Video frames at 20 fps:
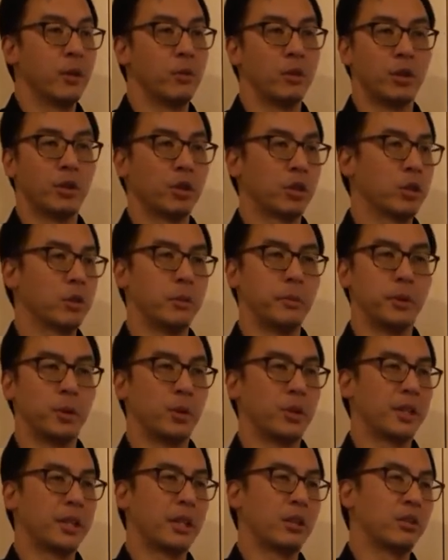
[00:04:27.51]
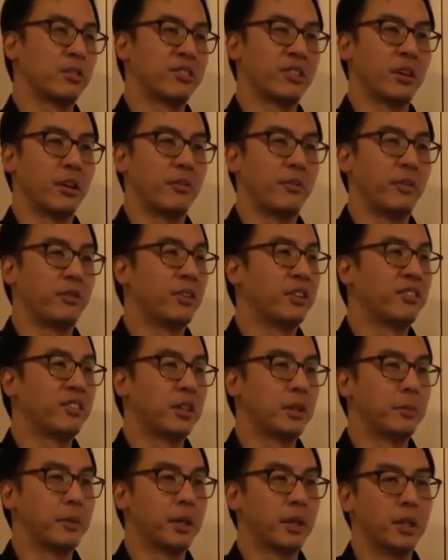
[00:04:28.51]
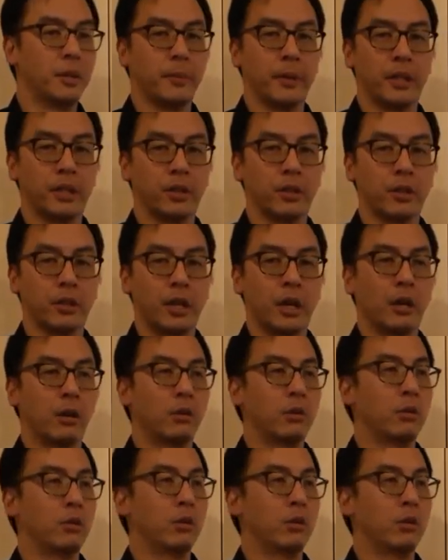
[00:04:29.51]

we're talking about between ten to fifteen centimeters, depending on how